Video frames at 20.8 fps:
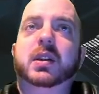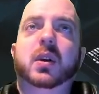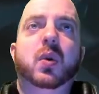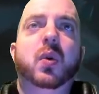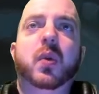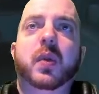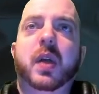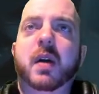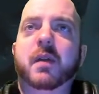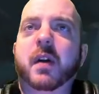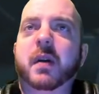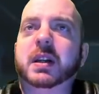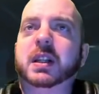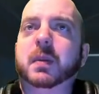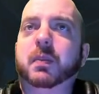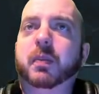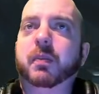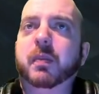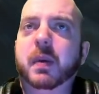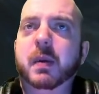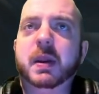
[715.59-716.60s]
Oh, they're very
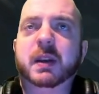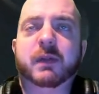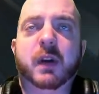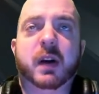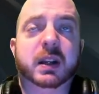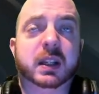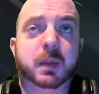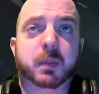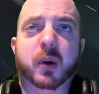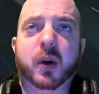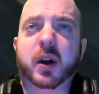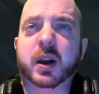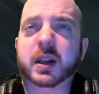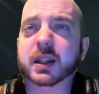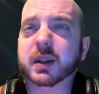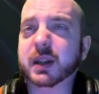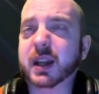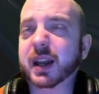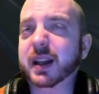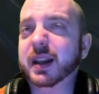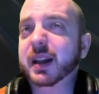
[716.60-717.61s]
surprised. I was
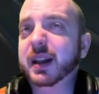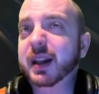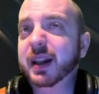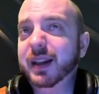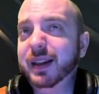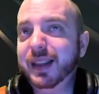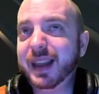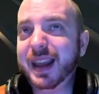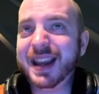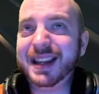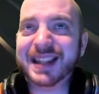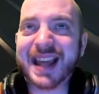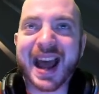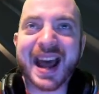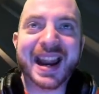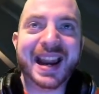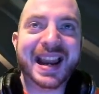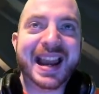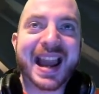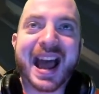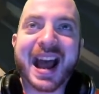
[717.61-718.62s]
like, is
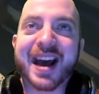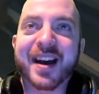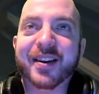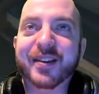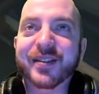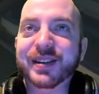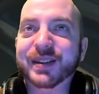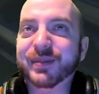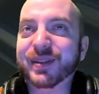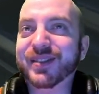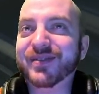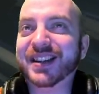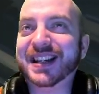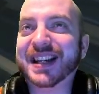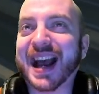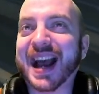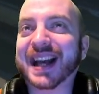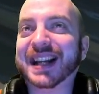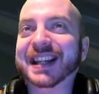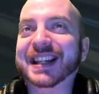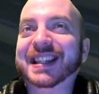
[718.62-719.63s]
that allowed with a
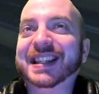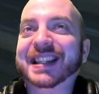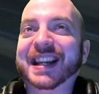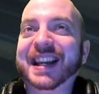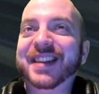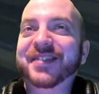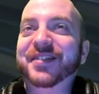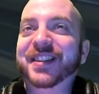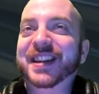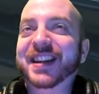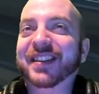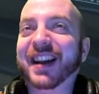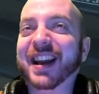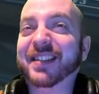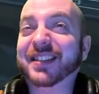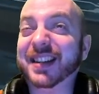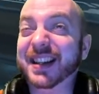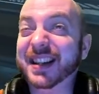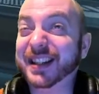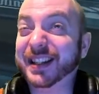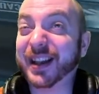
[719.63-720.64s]
redacted statement? You're allowed
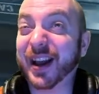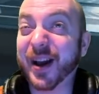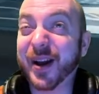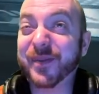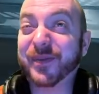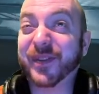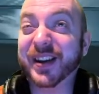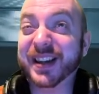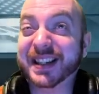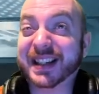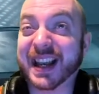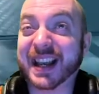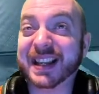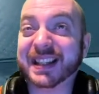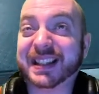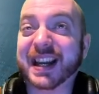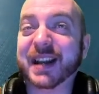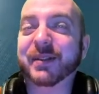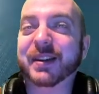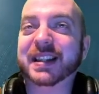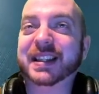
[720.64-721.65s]
to interpret and
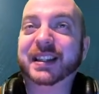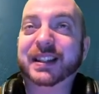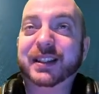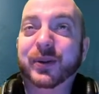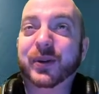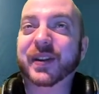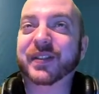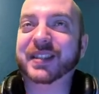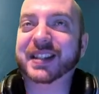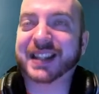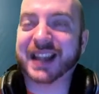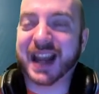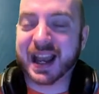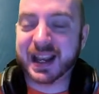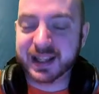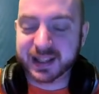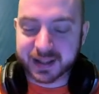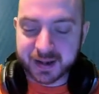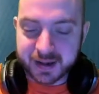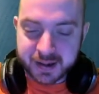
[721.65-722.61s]
say what it sort of says.